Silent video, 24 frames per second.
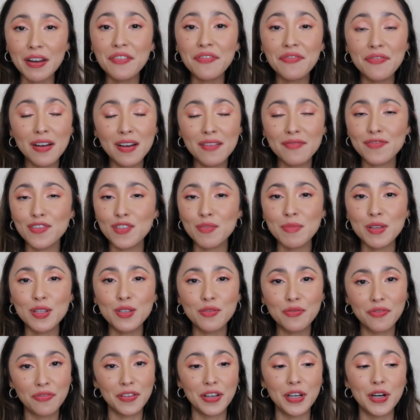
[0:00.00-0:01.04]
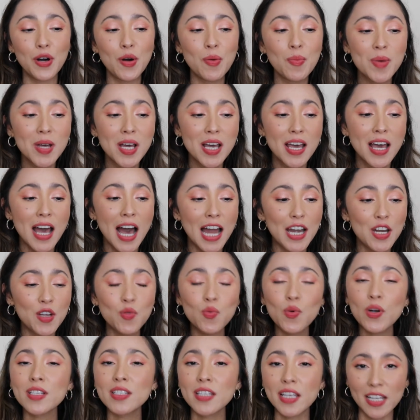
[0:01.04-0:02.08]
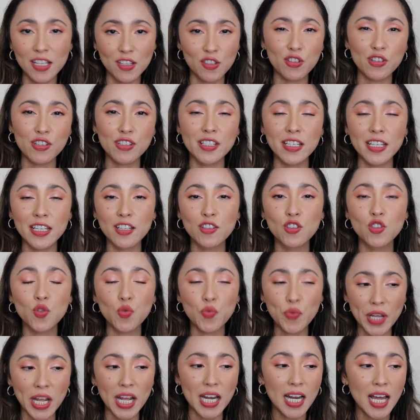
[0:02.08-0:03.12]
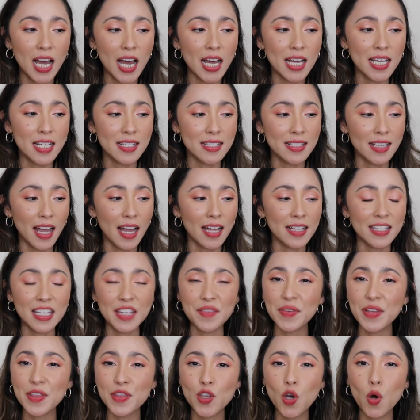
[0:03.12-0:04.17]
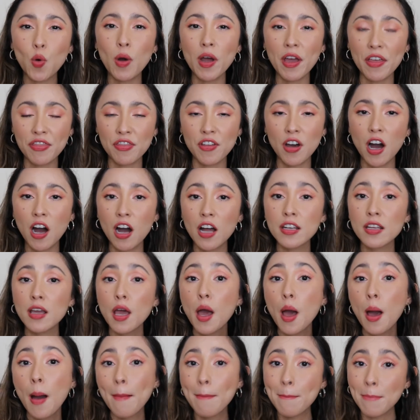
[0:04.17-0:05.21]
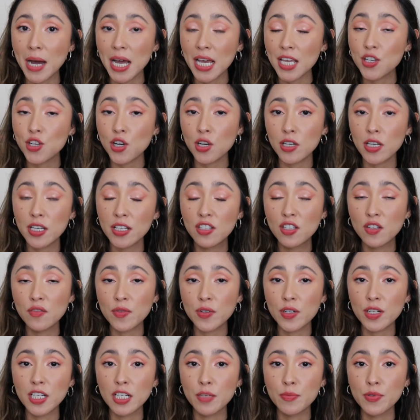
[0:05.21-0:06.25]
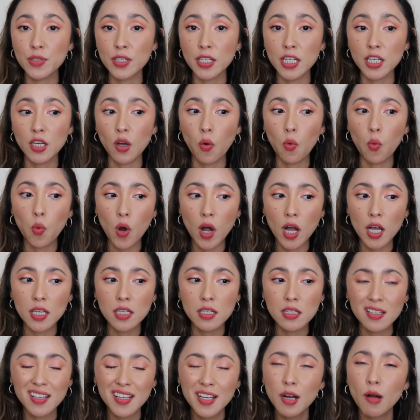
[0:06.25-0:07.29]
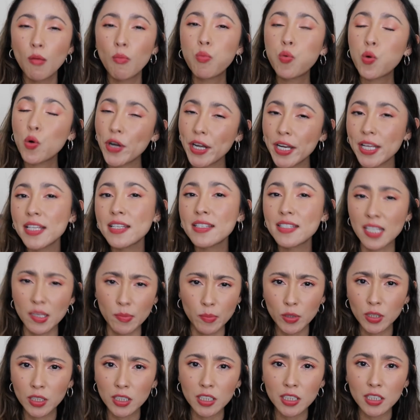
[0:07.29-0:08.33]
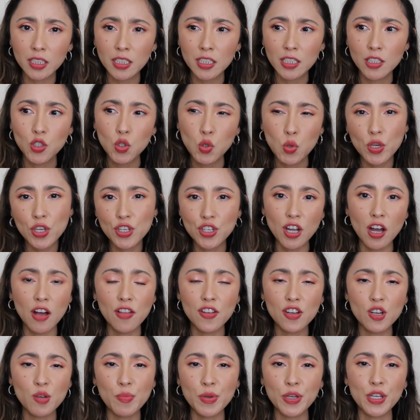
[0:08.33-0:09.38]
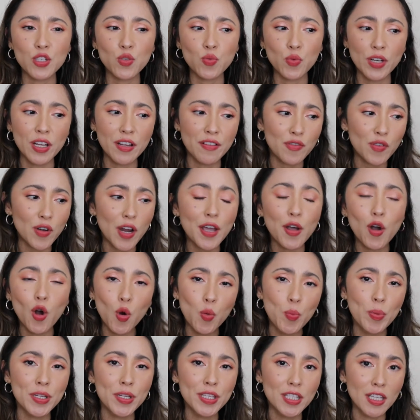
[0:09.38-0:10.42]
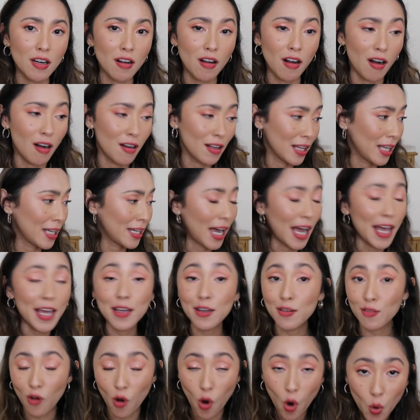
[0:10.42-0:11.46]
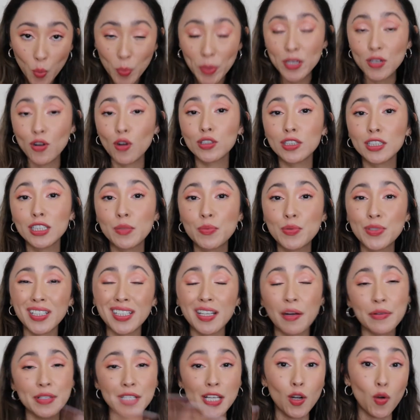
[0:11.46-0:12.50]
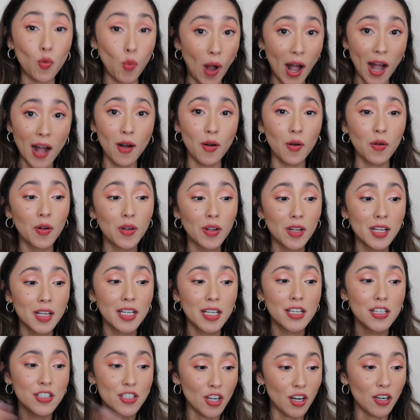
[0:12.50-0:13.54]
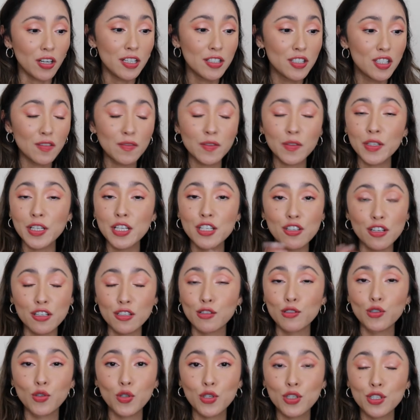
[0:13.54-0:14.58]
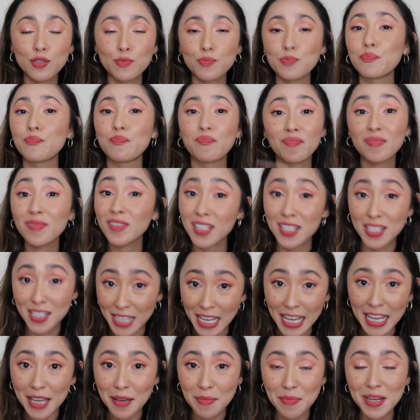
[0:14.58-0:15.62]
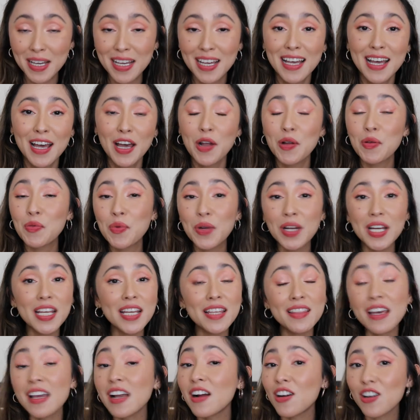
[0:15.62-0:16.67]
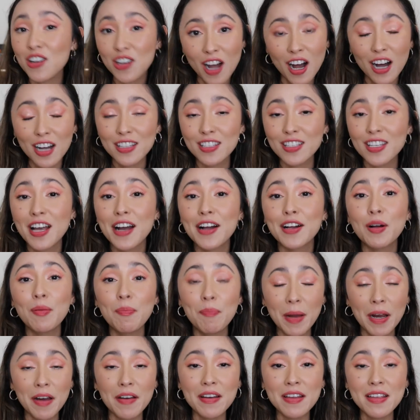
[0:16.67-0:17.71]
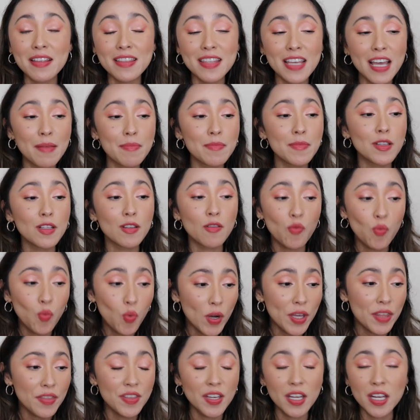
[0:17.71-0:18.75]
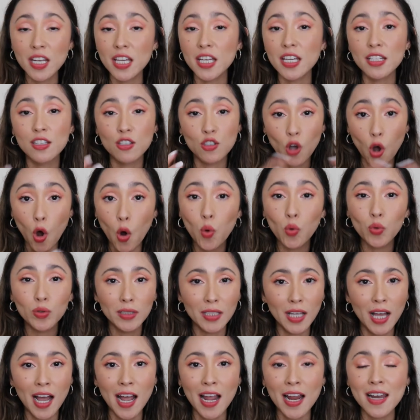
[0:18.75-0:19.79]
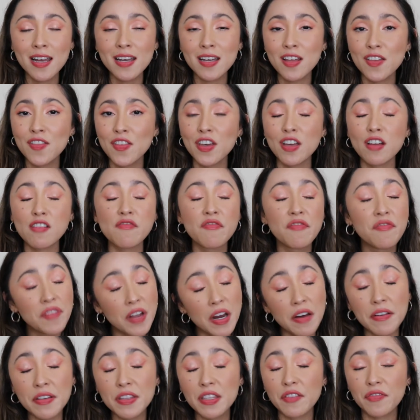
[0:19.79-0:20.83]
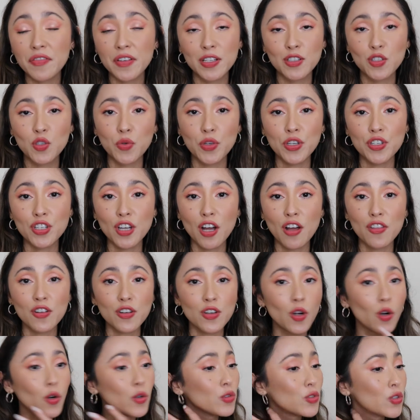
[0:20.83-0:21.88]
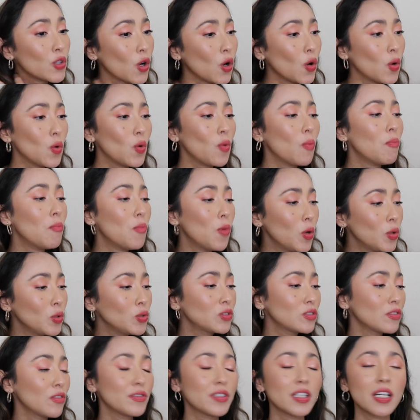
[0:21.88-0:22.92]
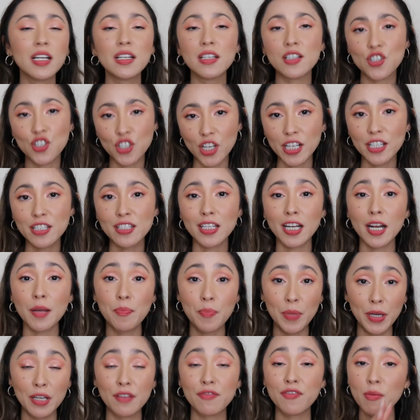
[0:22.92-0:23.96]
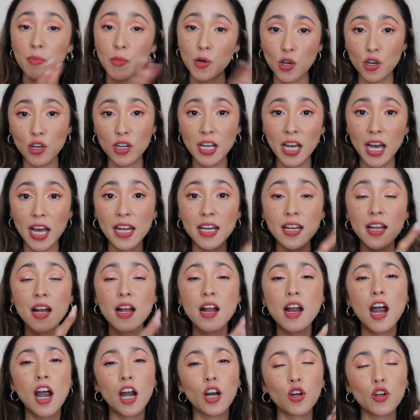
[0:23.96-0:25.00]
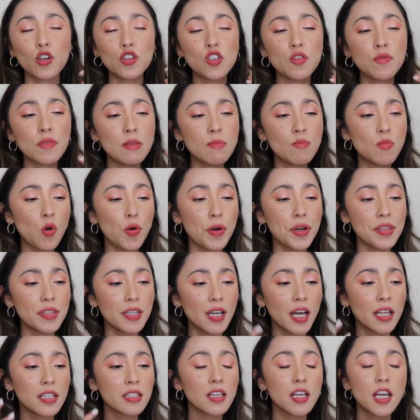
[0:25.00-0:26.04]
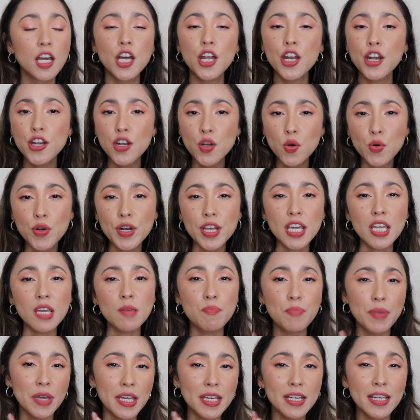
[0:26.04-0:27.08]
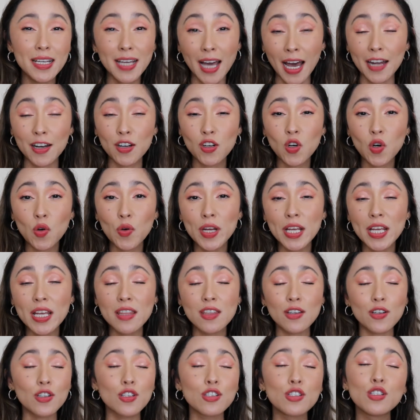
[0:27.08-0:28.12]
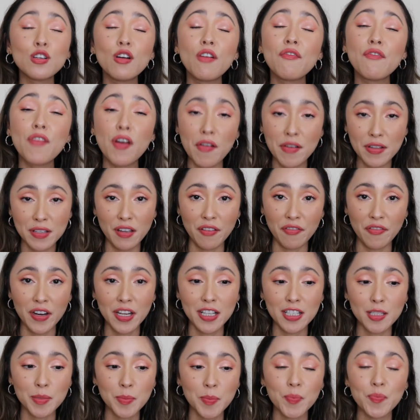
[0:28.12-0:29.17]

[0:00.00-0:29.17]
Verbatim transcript: fun for me to film, and it was interesting to realize that even though I thought my Charlotte Tilbury lipstick was pretty similar to each other, because whenever I opened it up, like I opened all the lipstick, I was like, wow, Charlotte Tilbury just looks the same. Really, they are not. Comparing them within its own line, they are very different to each other, although most of the shades that I pick from her line are going to be more in that nudie pink category. They're still very different,